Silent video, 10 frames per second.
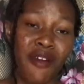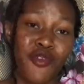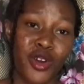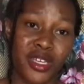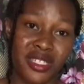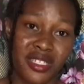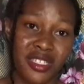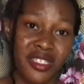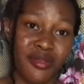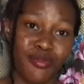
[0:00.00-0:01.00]
avoid
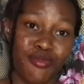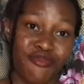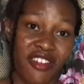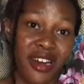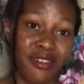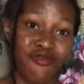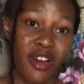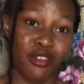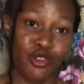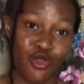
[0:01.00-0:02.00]
the
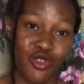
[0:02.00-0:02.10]
background